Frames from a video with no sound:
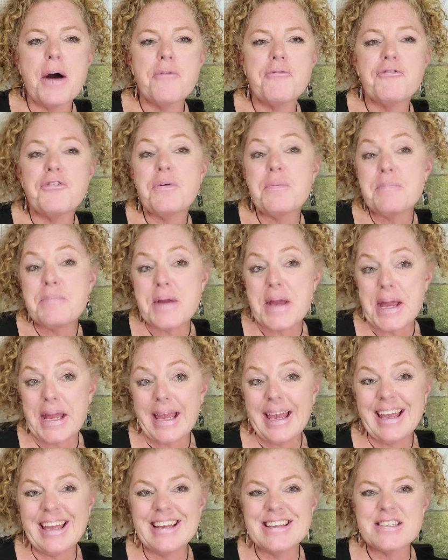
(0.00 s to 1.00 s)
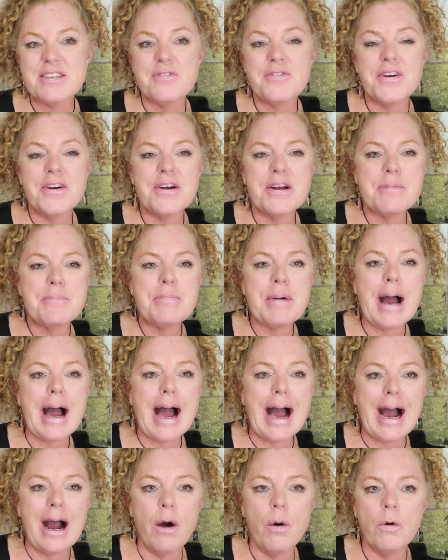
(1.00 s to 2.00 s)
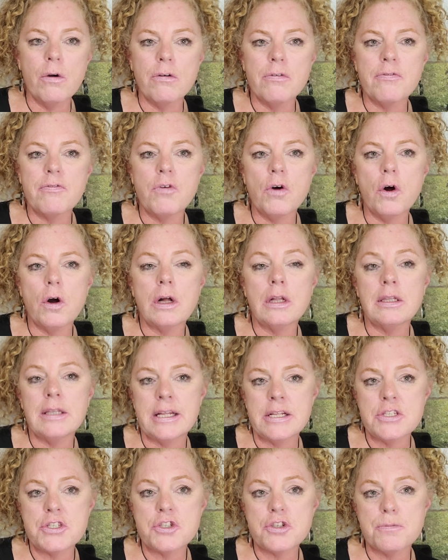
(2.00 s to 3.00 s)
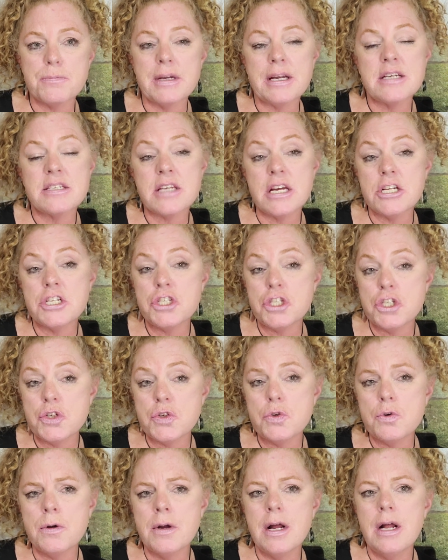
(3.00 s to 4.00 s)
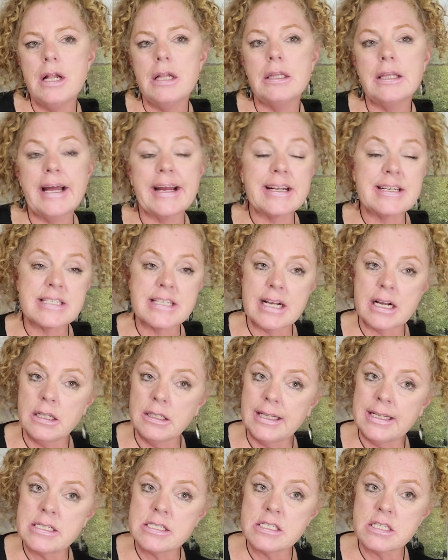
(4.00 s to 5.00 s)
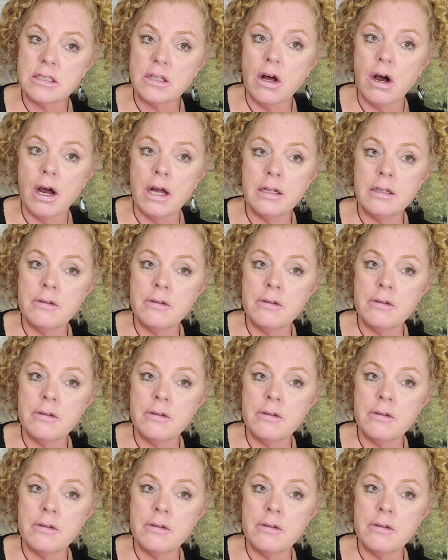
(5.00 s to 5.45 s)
for me, is a very powerful cleanser because I do like to cleanse a lot.